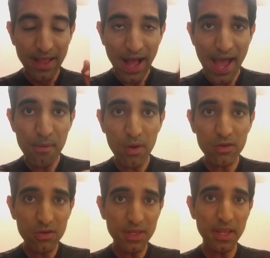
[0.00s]
I
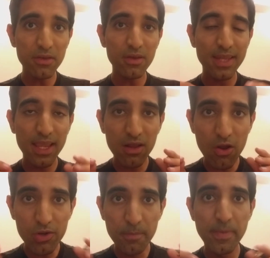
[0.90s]
want you to take
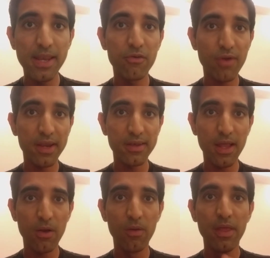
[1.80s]
around a minute right now